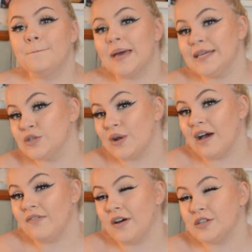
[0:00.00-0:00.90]
based on
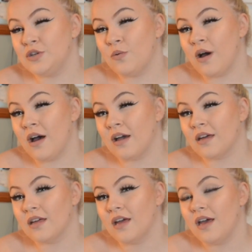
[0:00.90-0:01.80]
how fast you
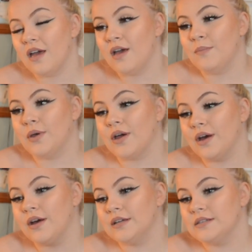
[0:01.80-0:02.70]
work,
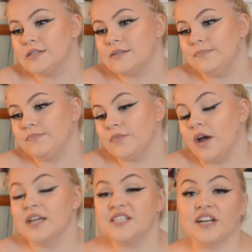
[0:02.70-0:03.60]
because
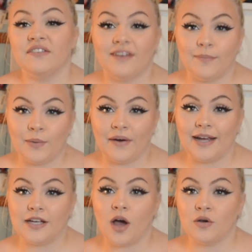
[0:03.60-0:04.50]
I started in
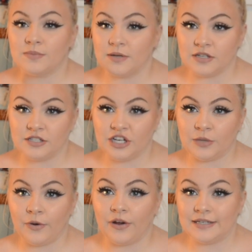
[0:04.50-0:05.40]
February. I was supposed to start in
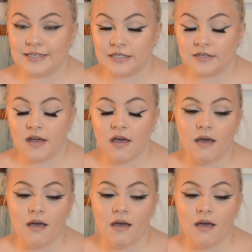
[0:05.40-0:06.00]
January. I didn't.